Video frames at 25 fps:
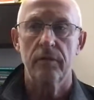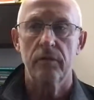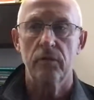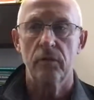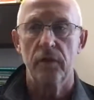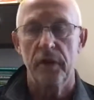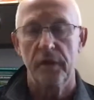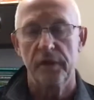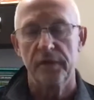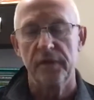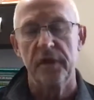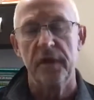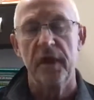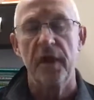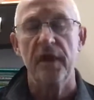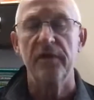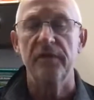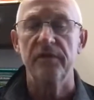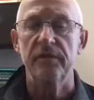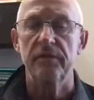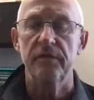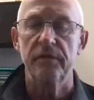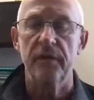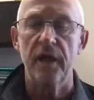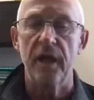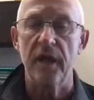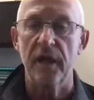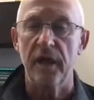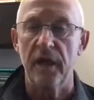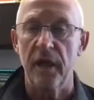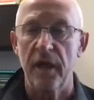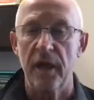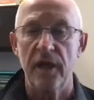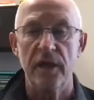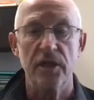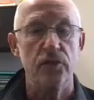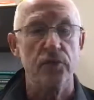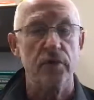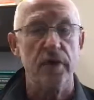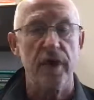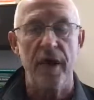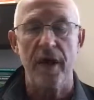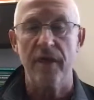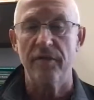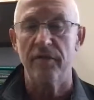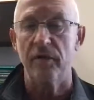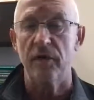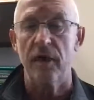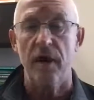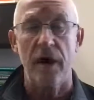in today's day and age, we
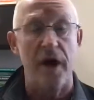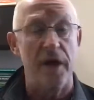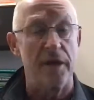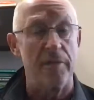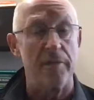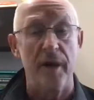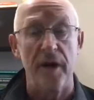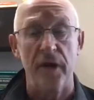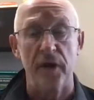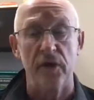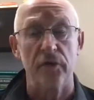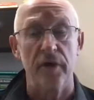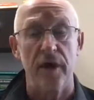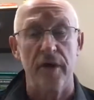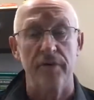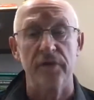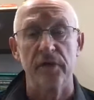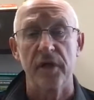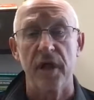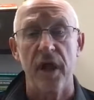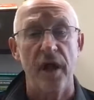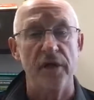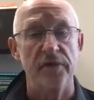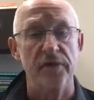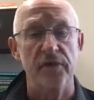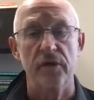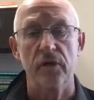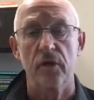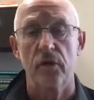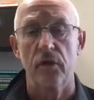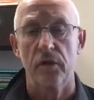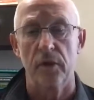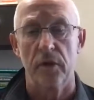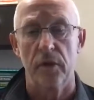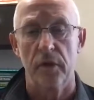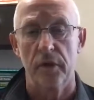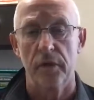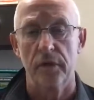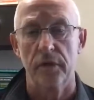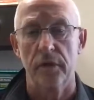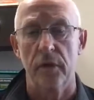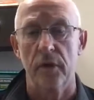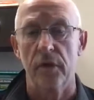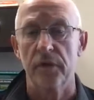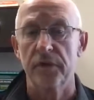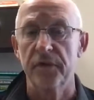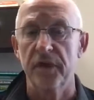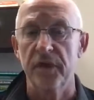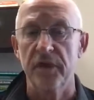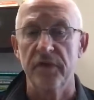have a lot of medical advertising going
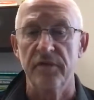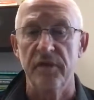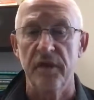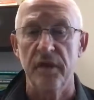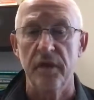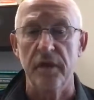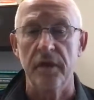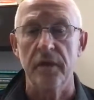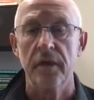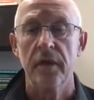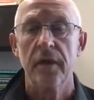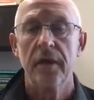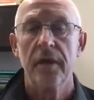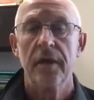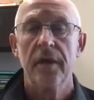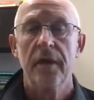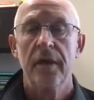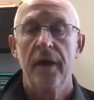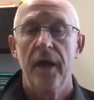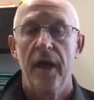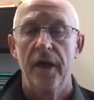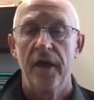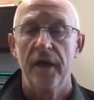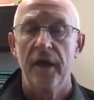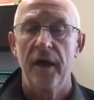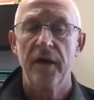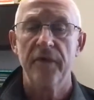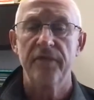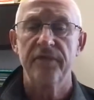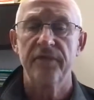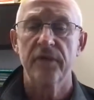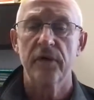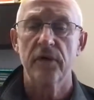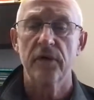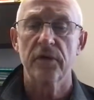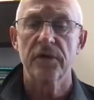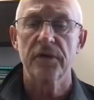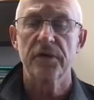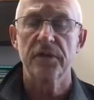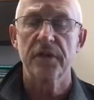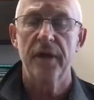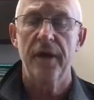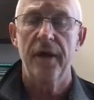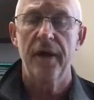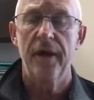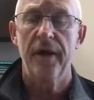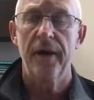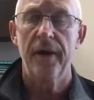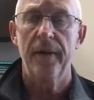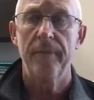on TV. And I first
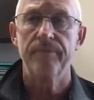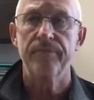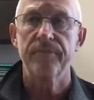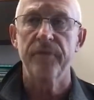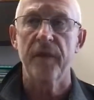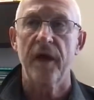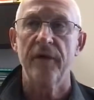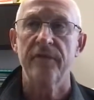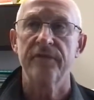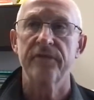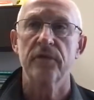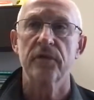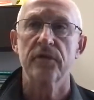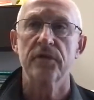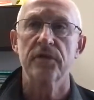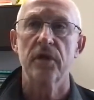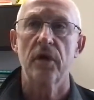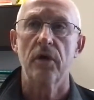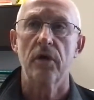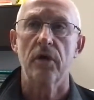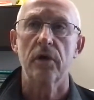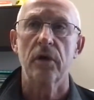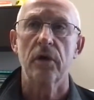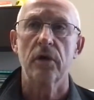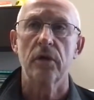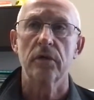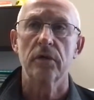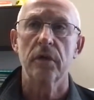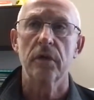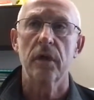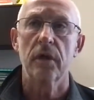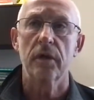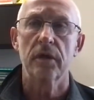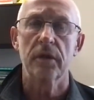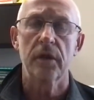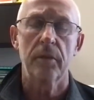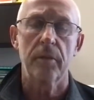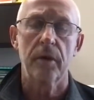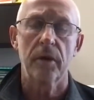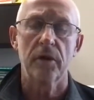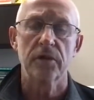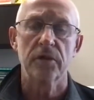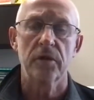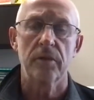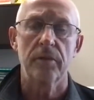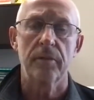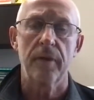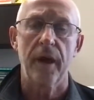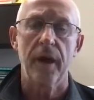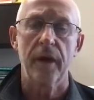saw a Cologuard
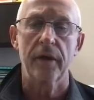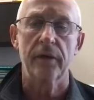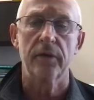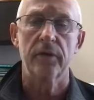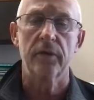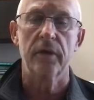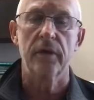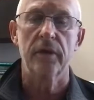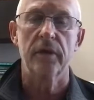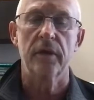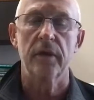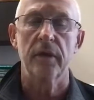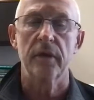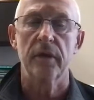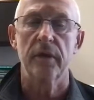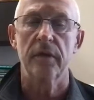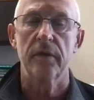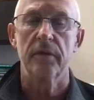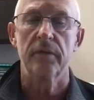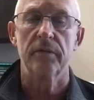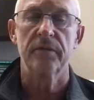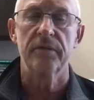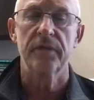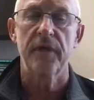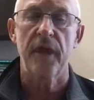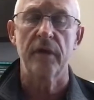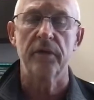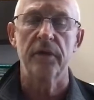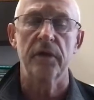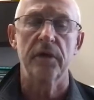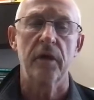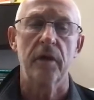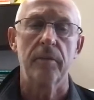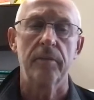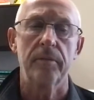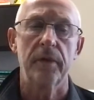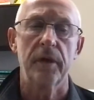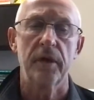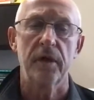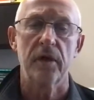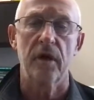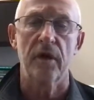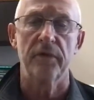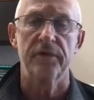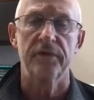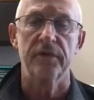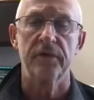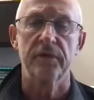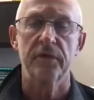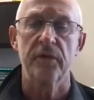commercial back during the Stanley Cup
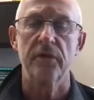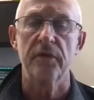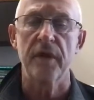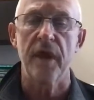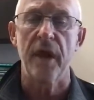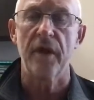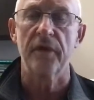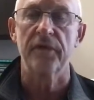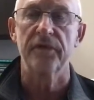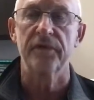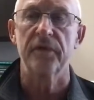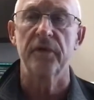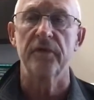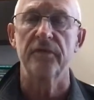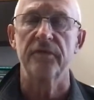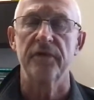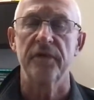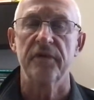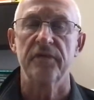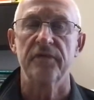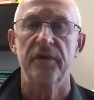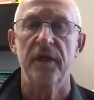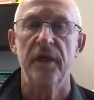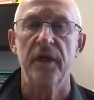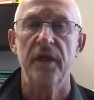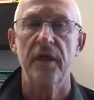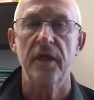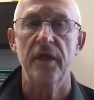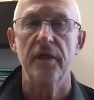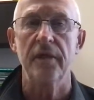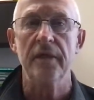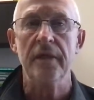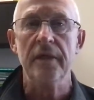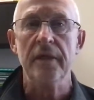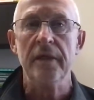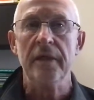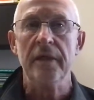playoffs in 2015.